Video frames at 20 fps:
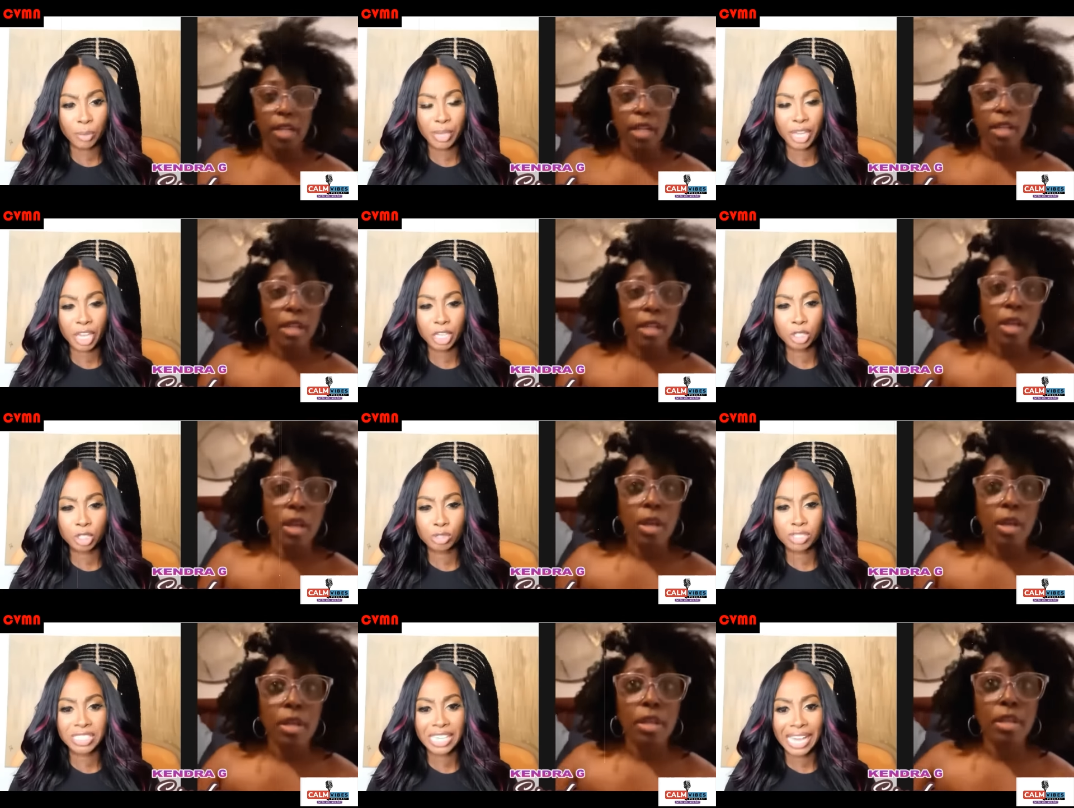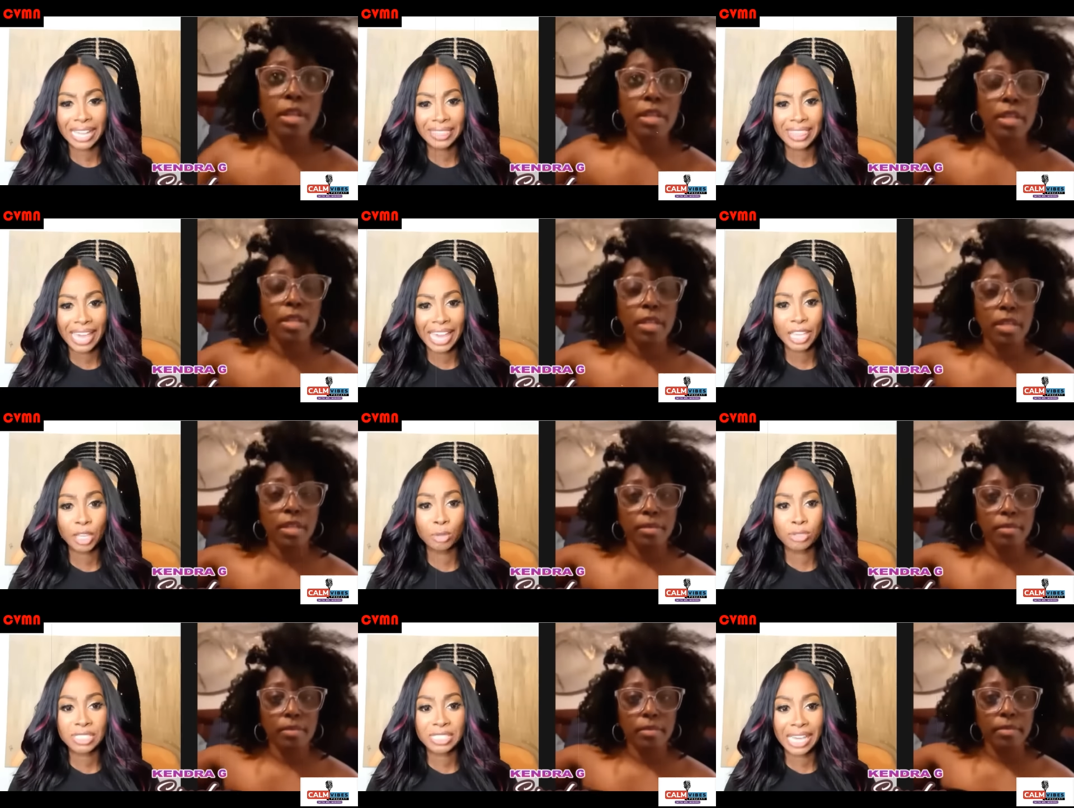Speaker 1: Because you said
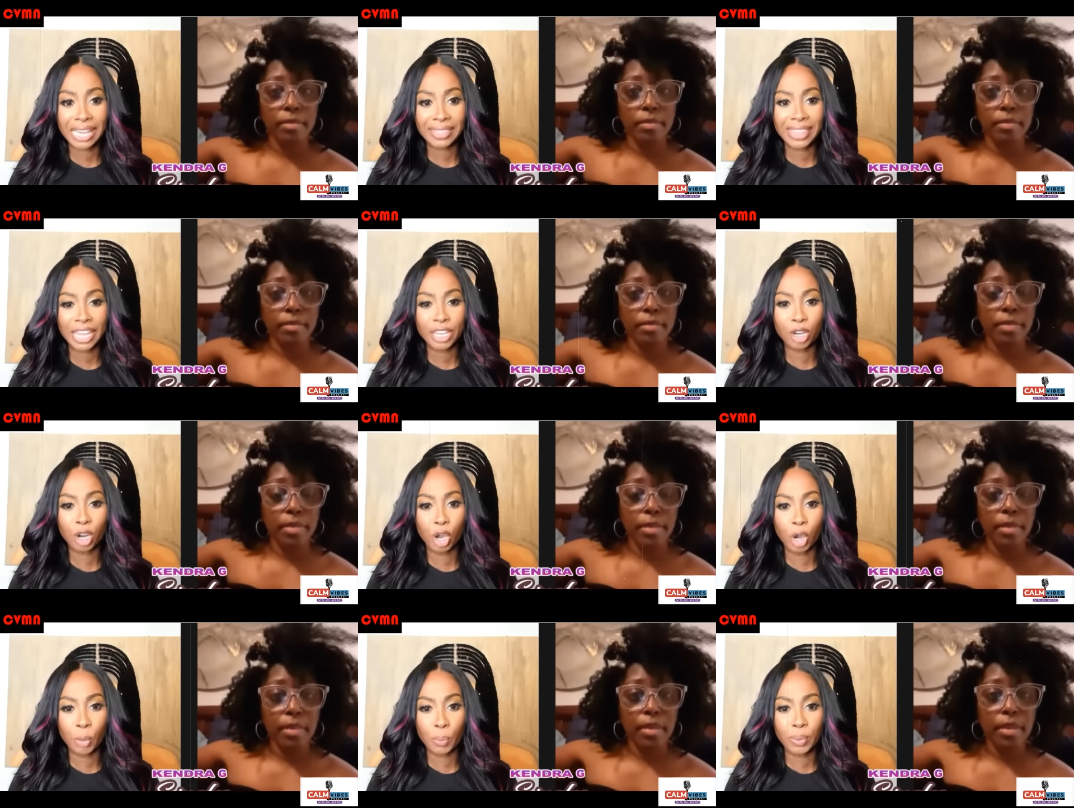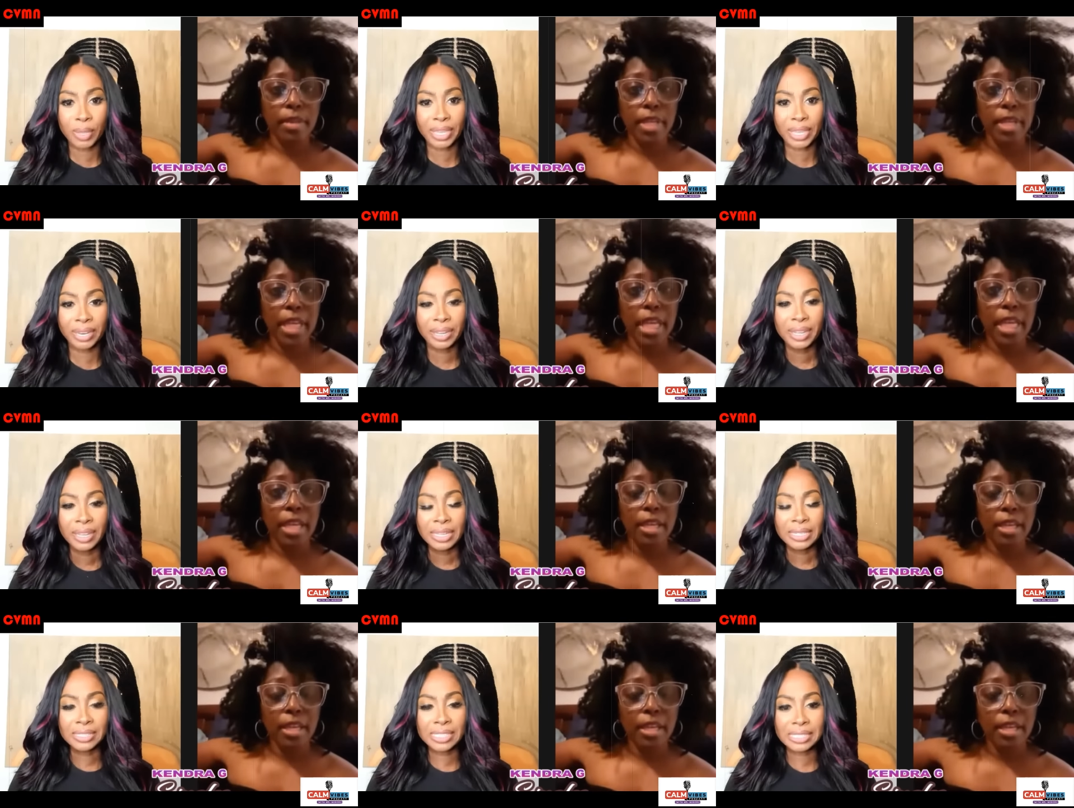that you're open
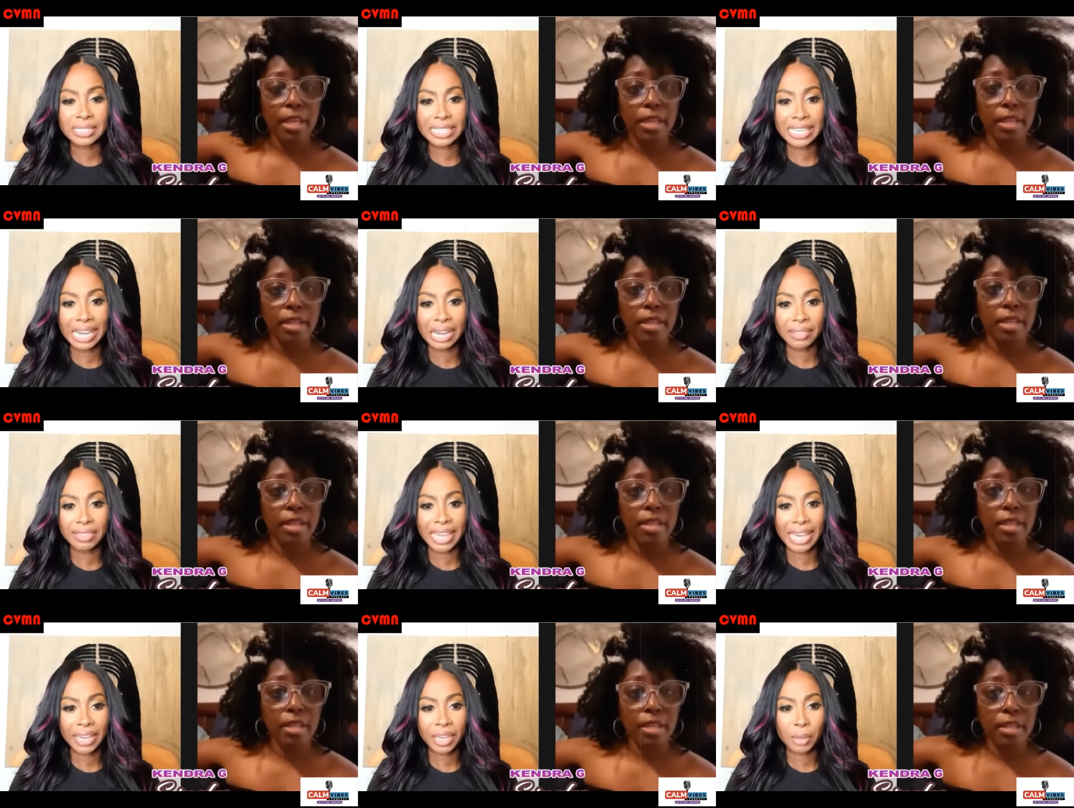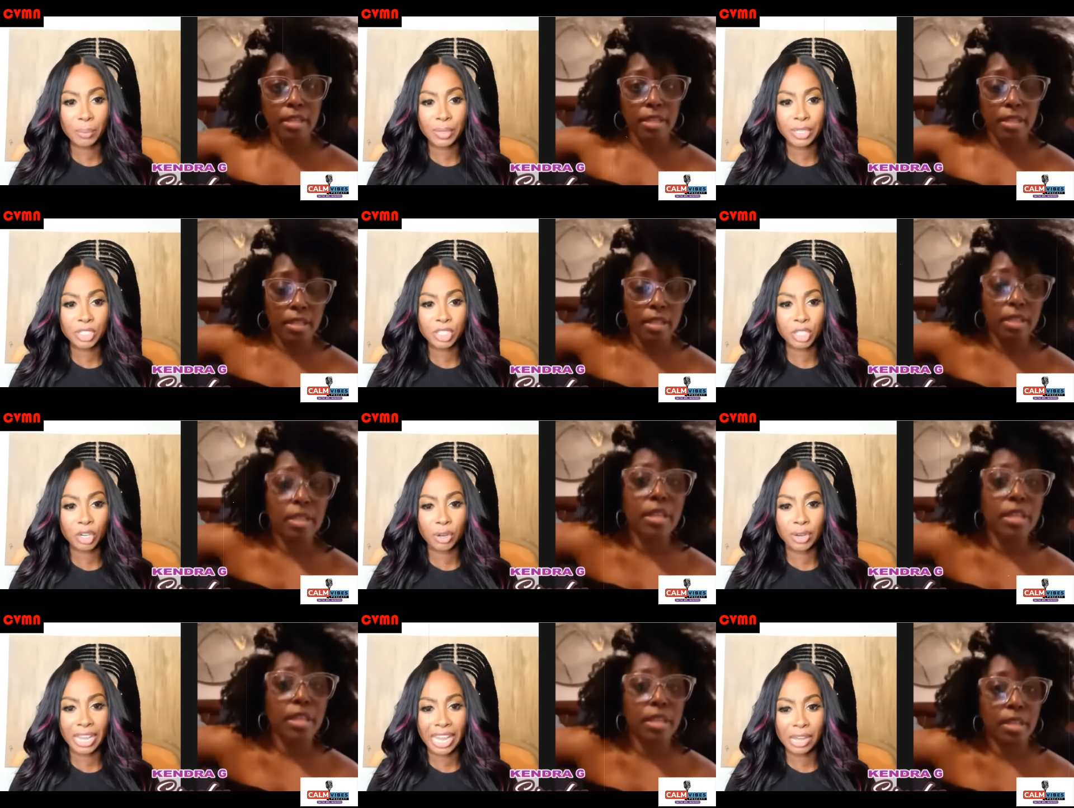to see how that could be
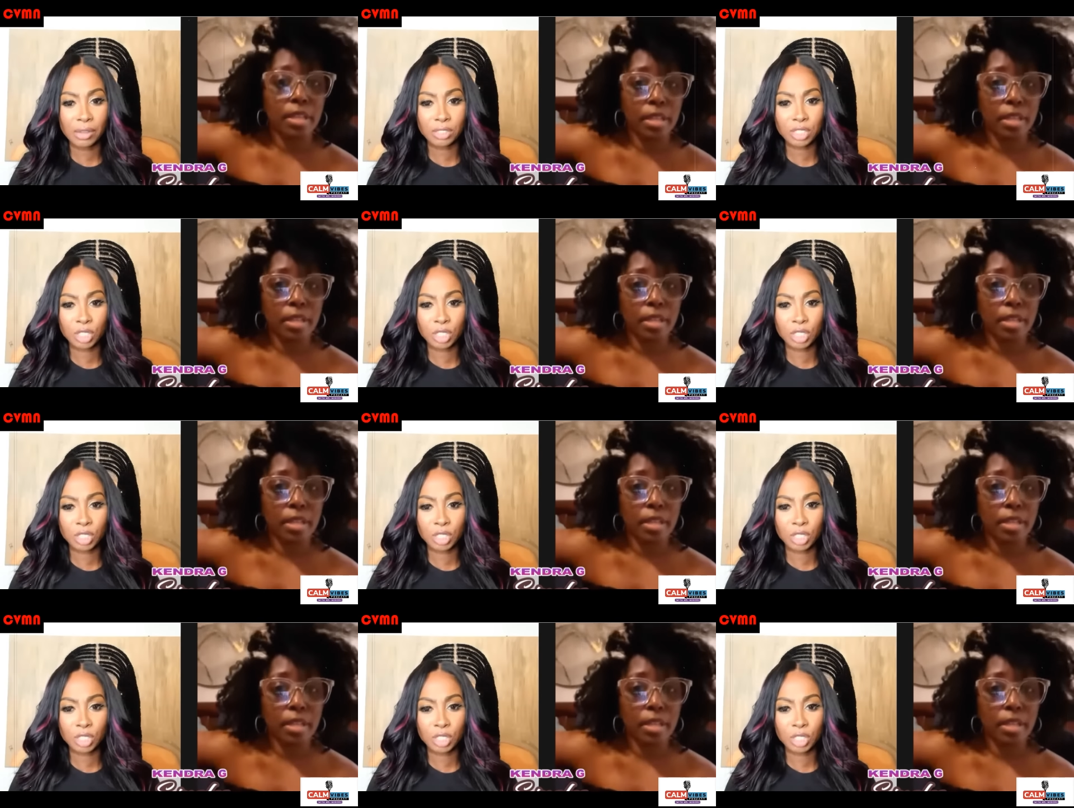turned out.